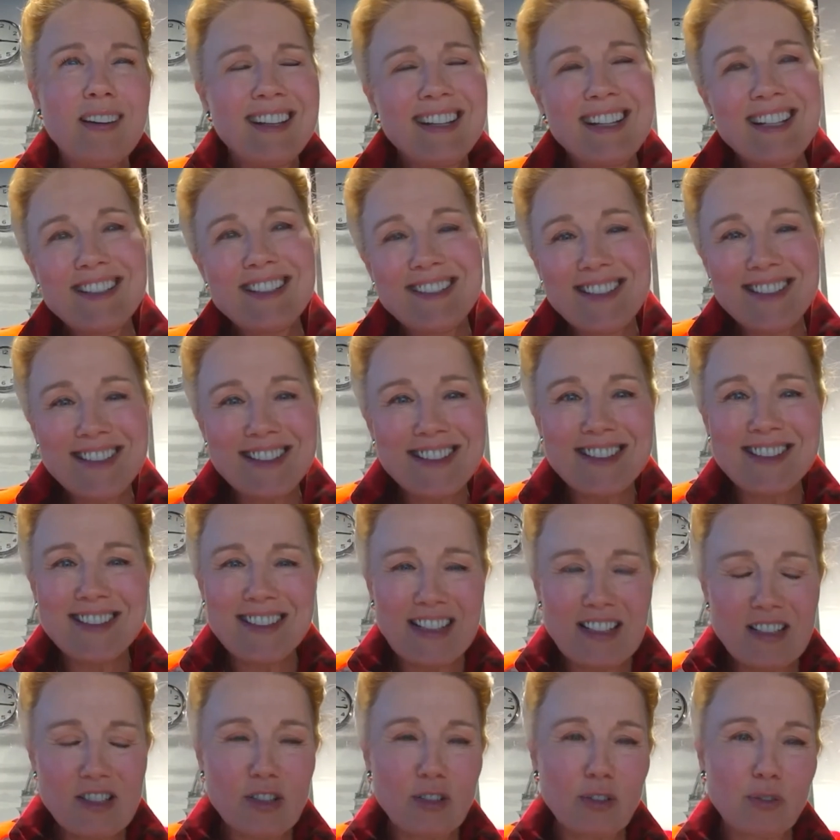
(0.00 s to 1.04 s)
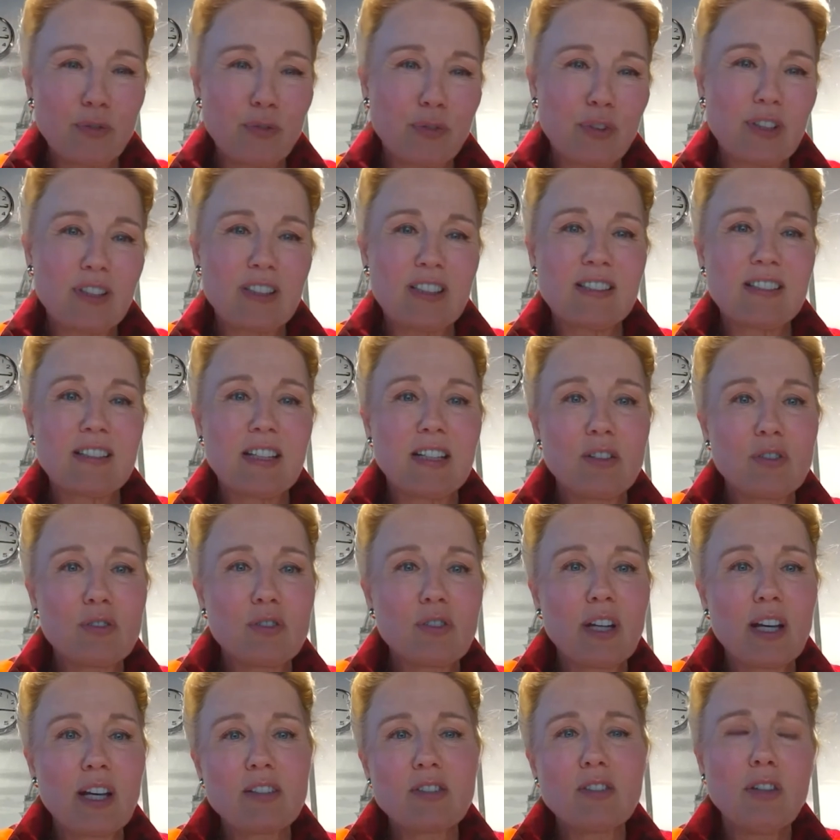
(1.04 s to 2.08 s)
Is this essential for
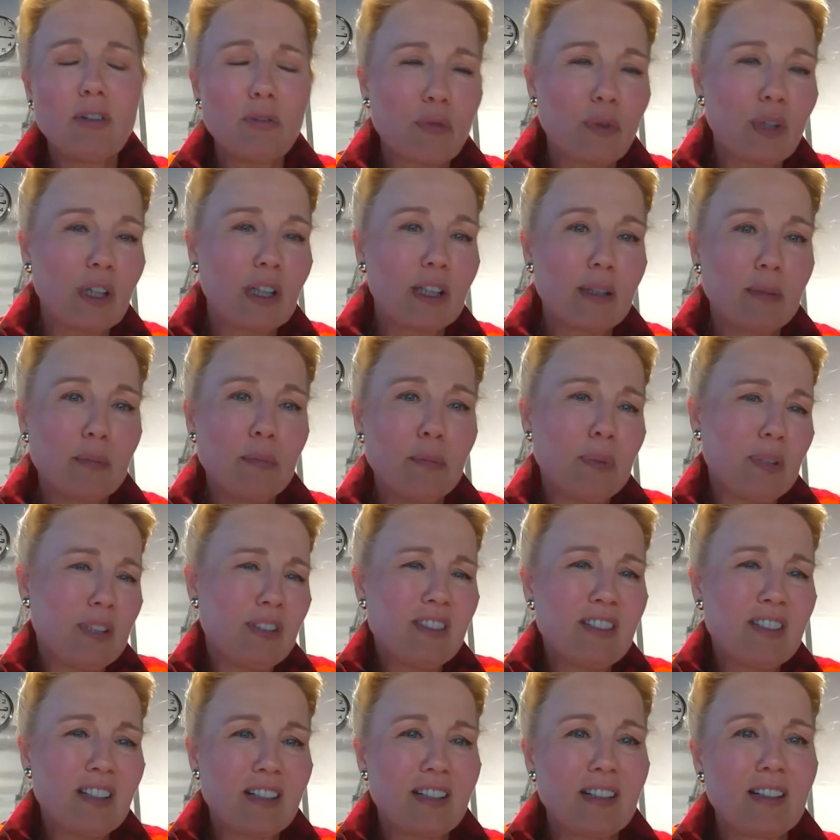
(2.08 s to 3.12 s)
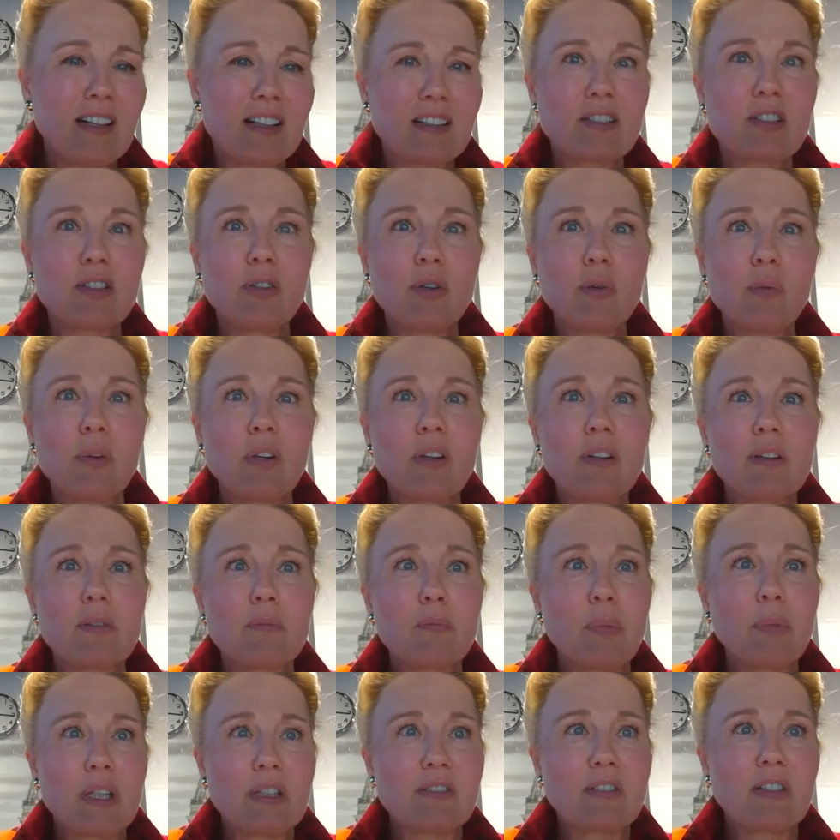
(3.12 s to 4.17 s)
decentralized? Not really, but it's got a lot to do with it,
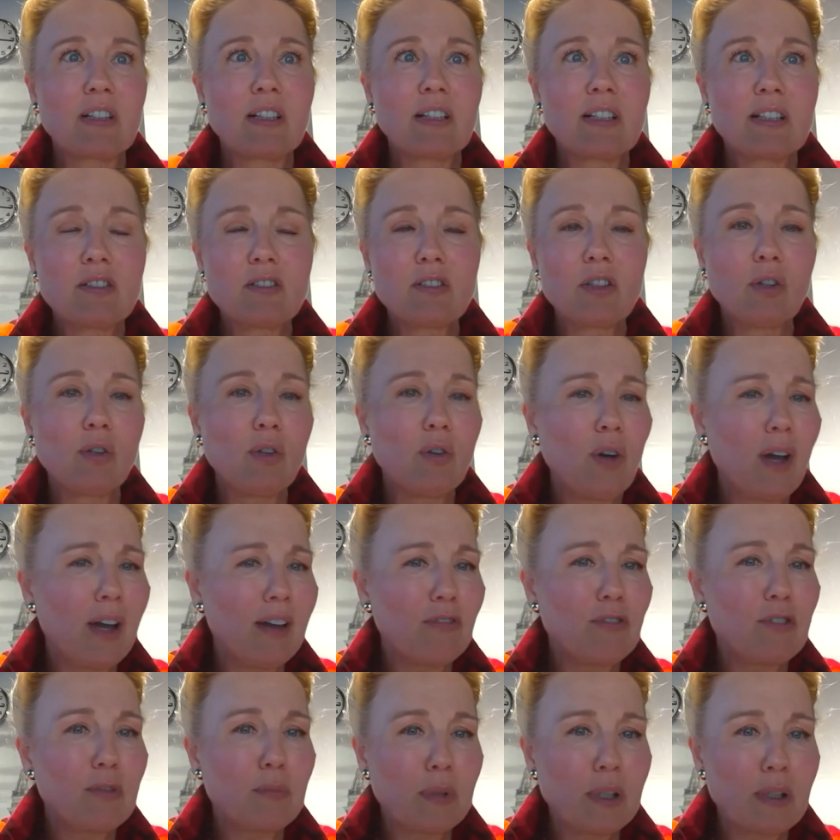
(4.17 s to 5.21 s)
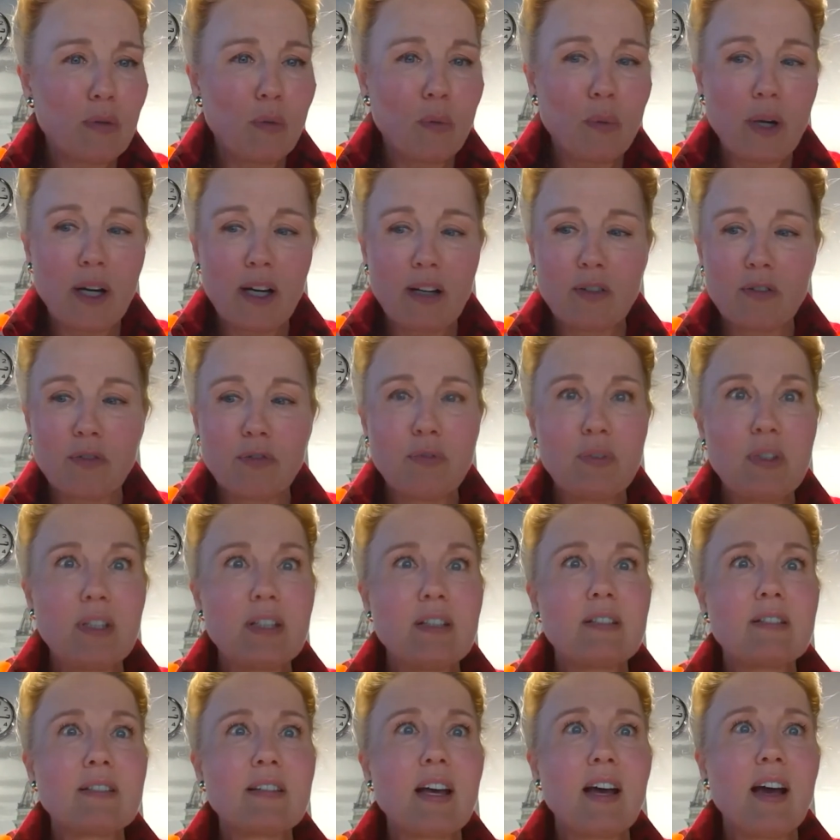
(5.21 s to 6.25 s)
basically. So you have to be aware of
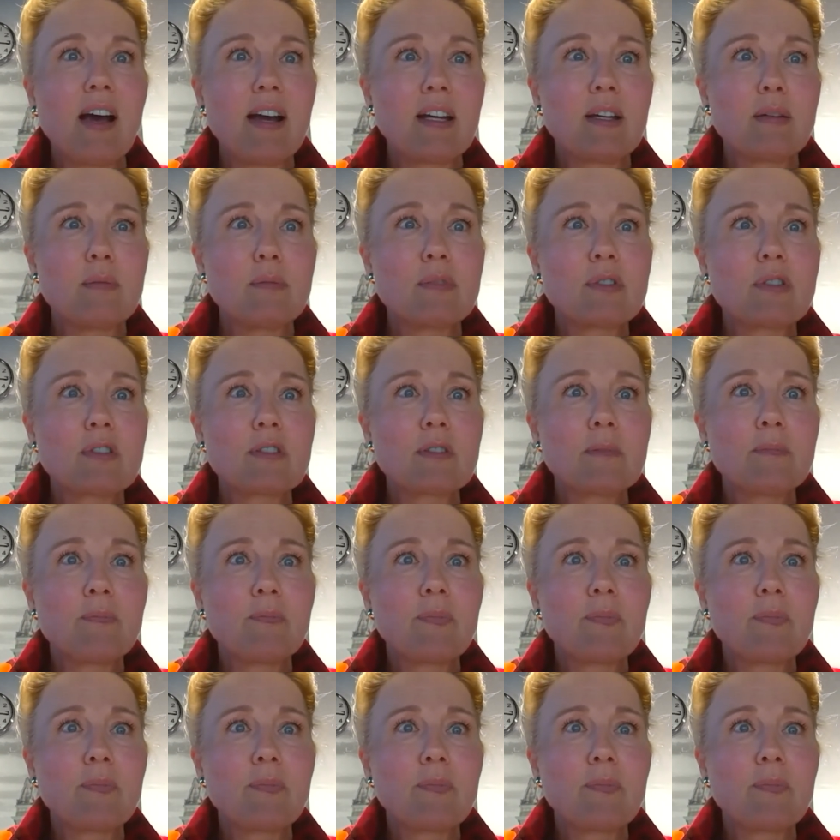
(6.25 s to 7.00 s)
these items.